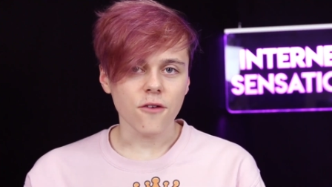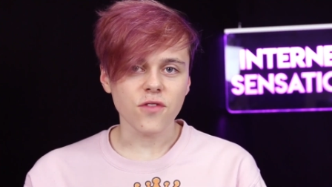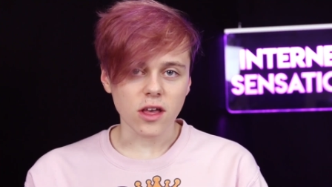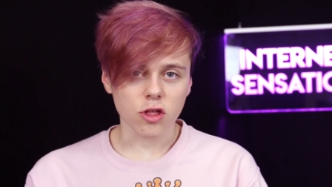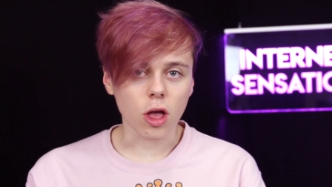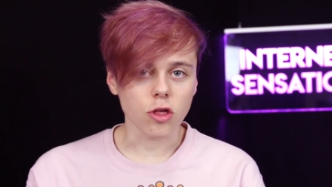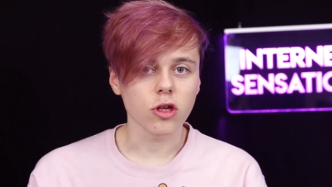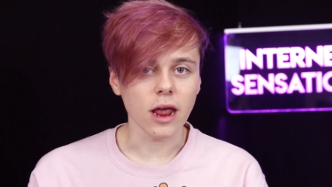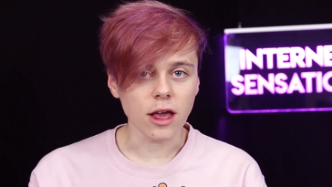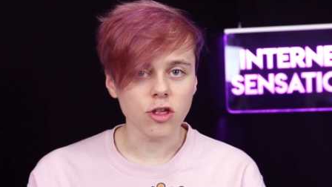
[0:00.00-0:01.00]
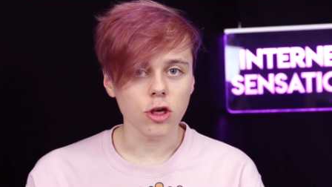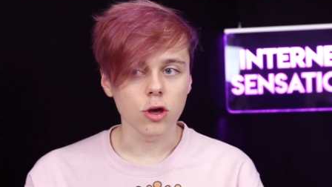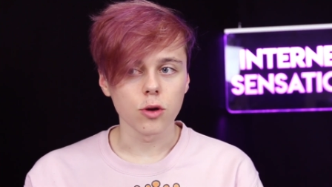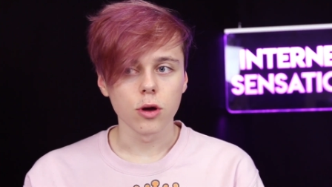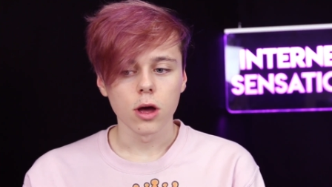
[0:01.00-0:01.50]
if there's such an
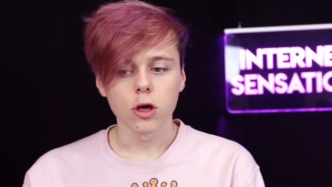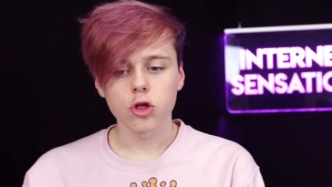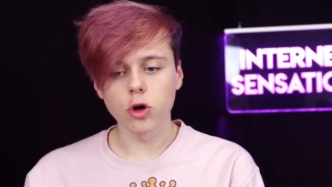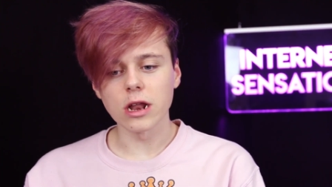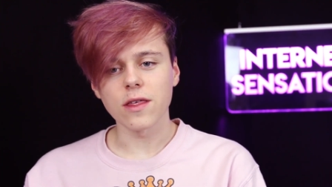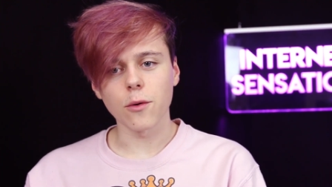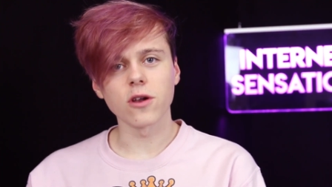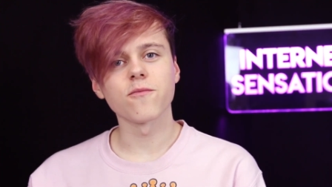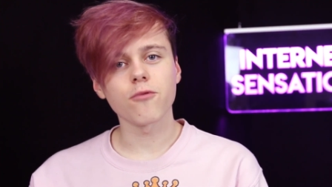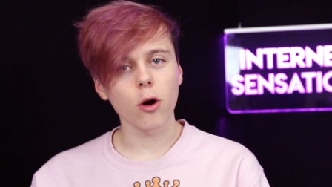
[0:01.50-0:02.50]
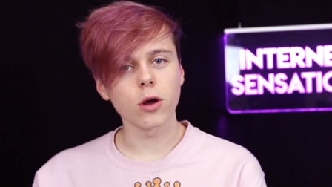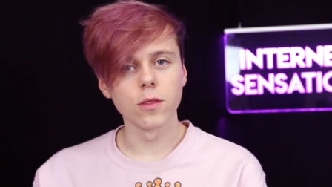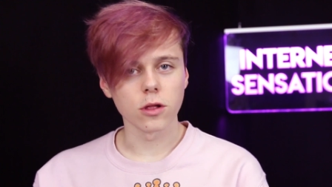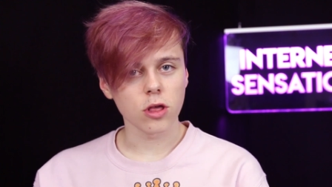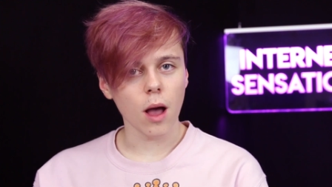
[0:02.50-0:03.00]
issue surely they would have broken the